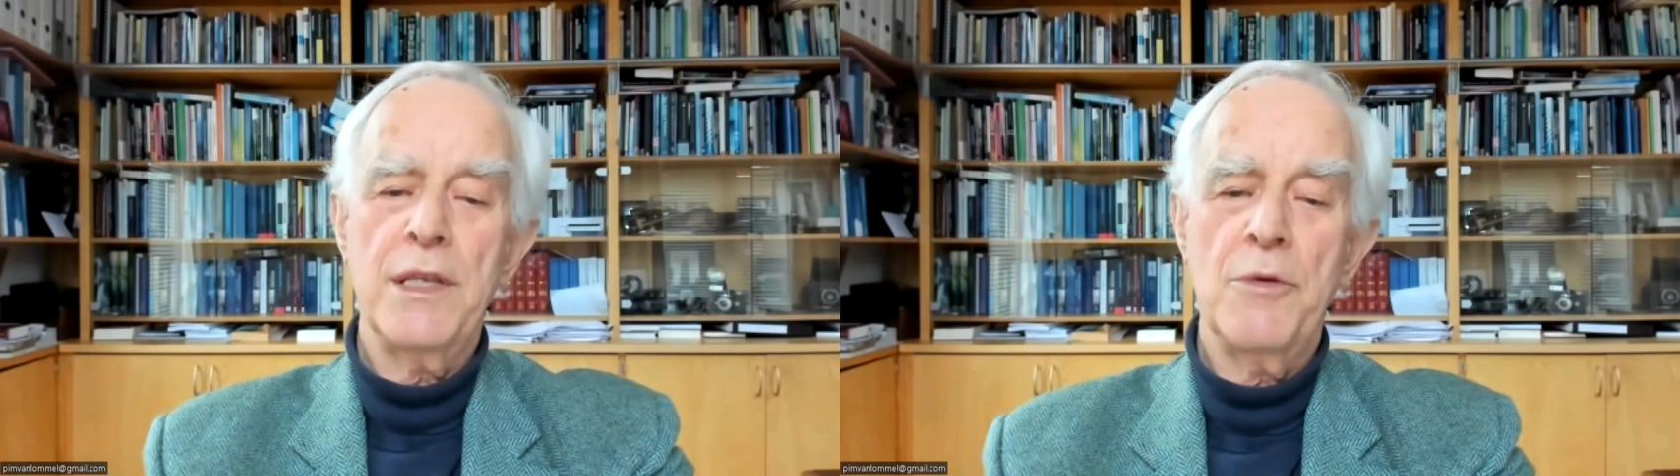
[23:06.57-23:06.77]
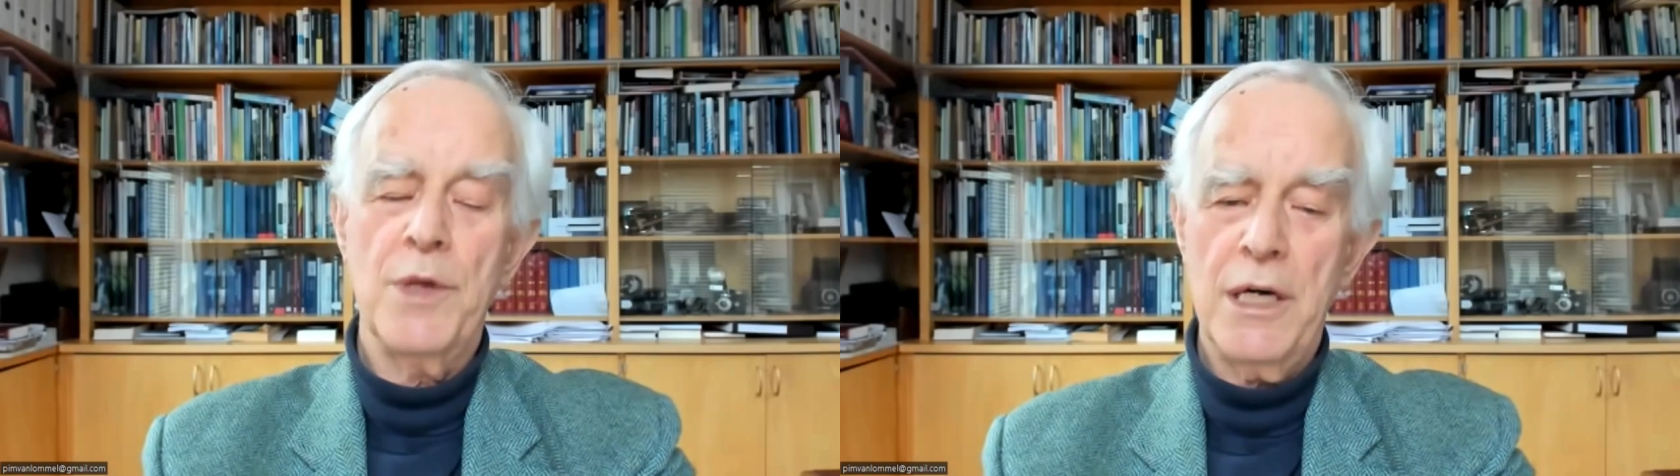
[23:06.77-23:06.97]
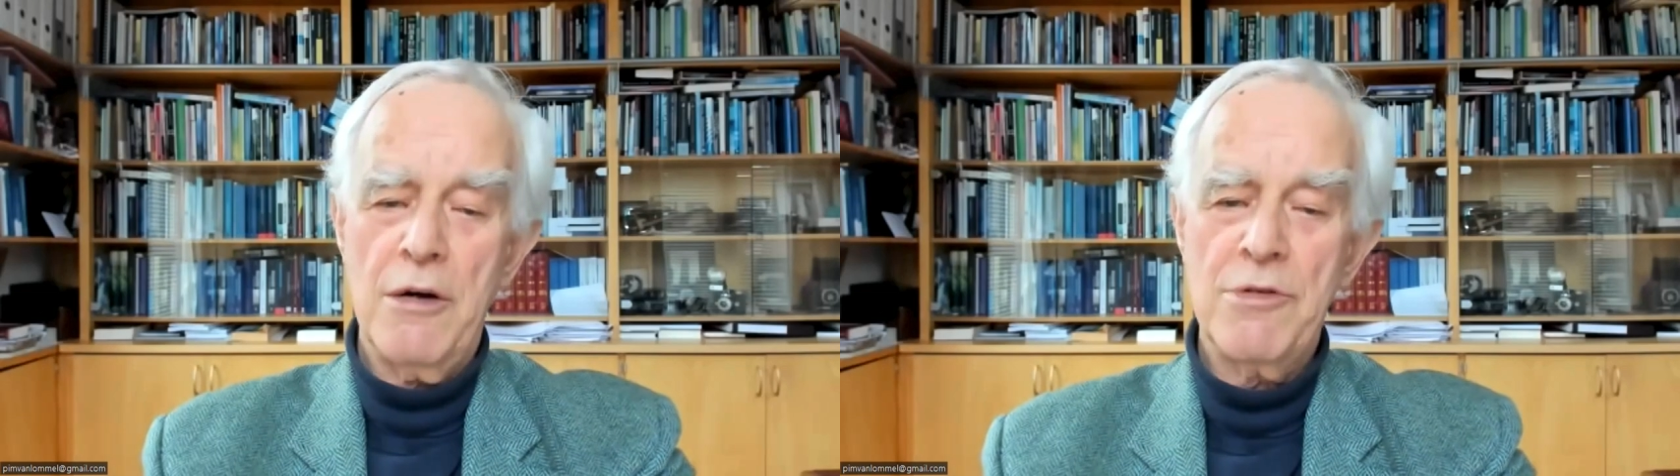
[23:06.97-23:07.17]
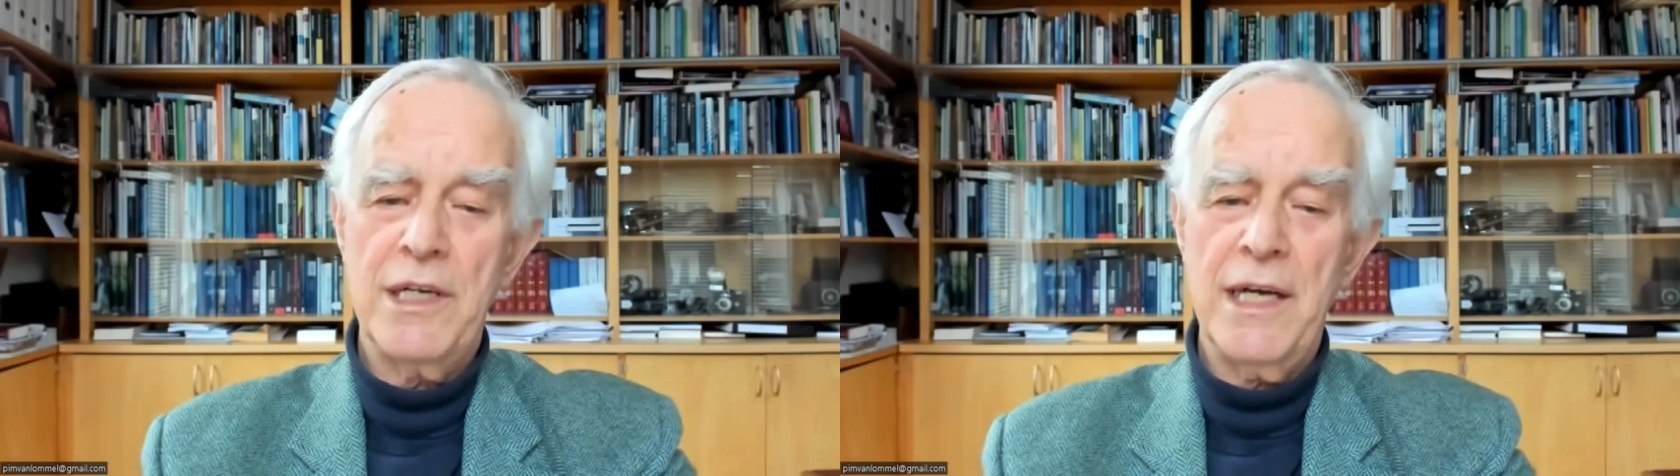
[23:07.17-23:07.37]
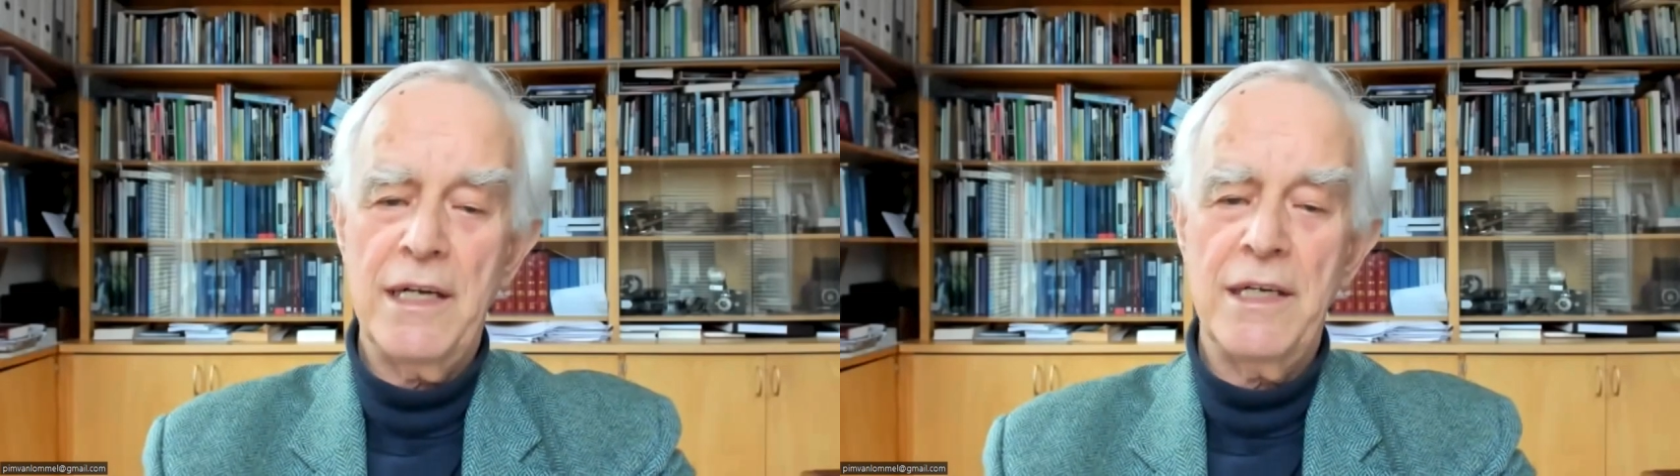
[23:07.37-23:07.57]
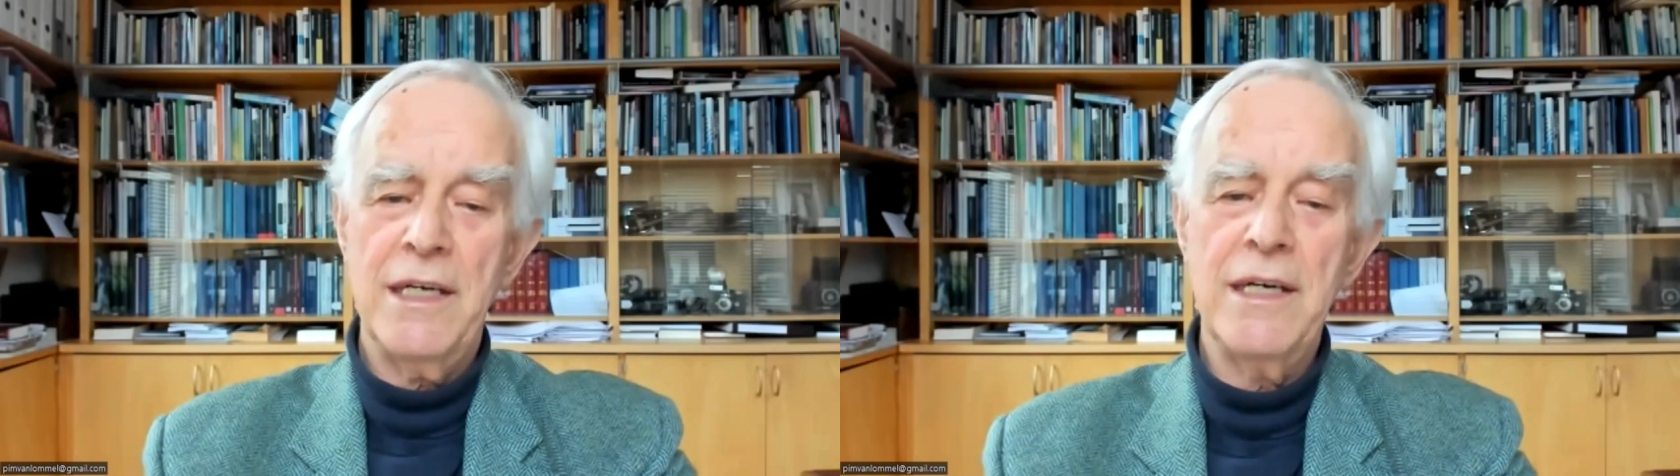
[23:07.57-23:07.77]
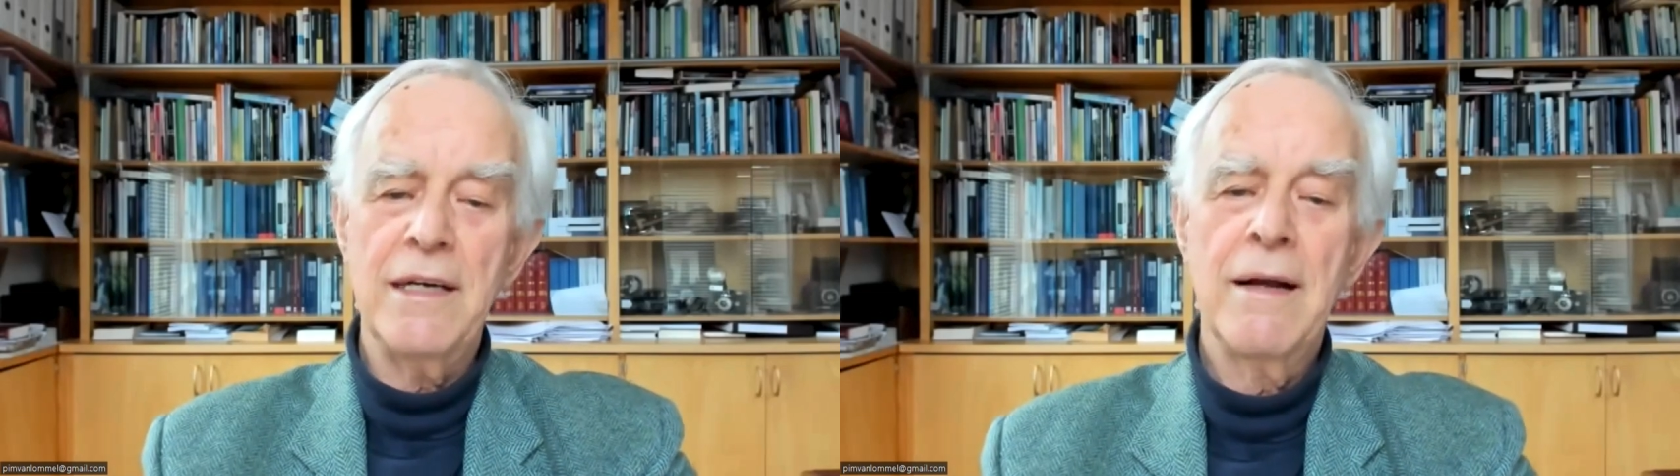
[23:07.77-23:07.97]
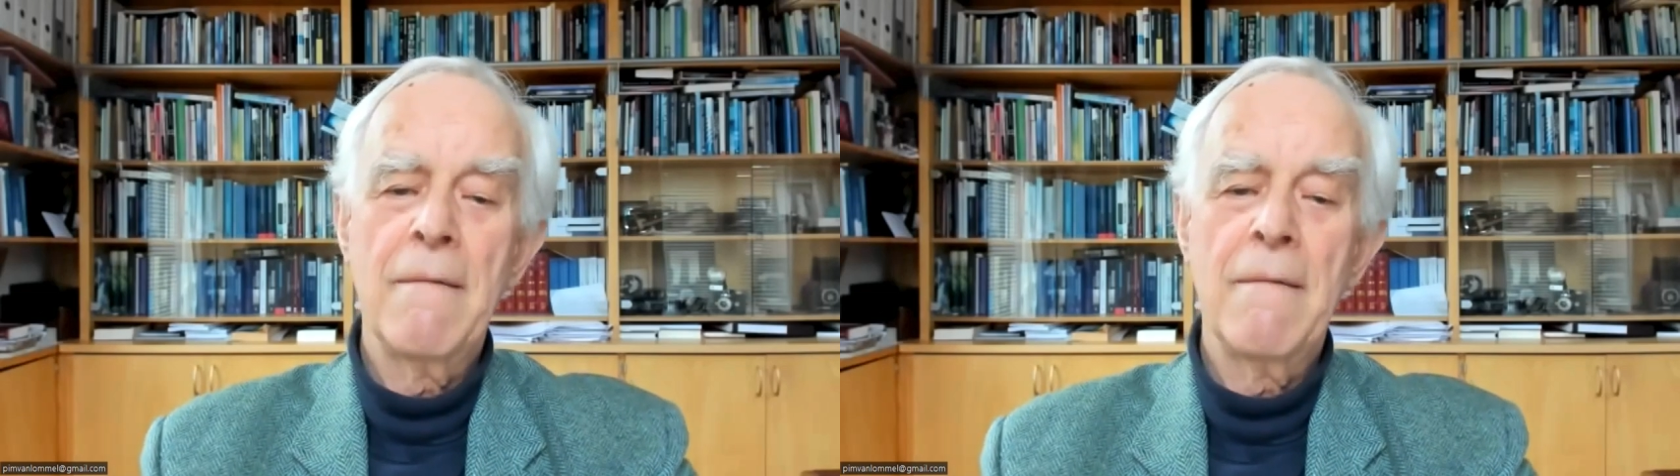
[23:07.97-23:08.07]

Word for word: and without an NDE,